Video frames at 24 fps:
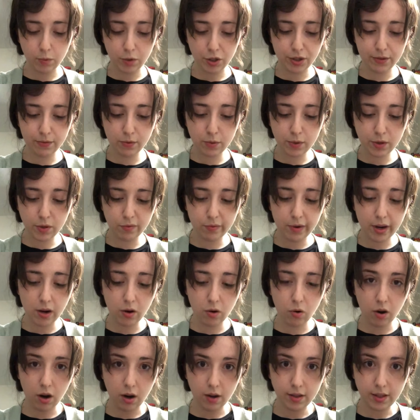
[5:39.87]
whichever one is right
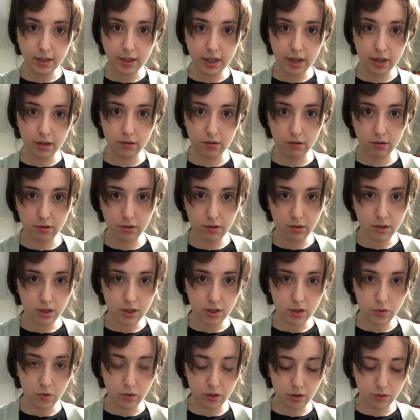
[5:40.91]
across diagonal.
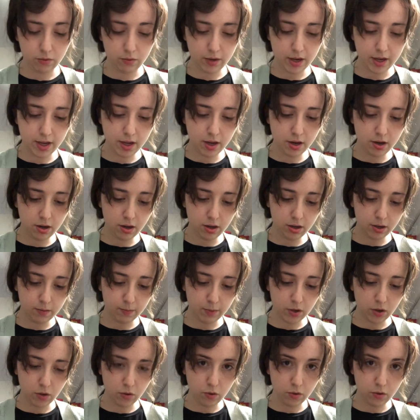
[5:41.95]
So I go right here and I'm
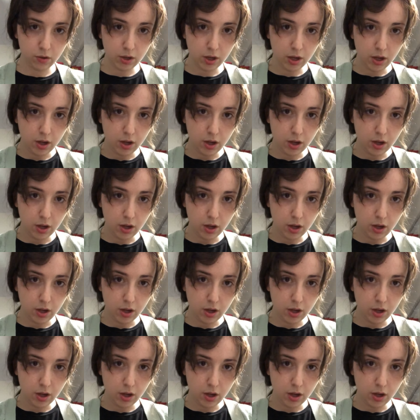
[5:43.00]
gonna go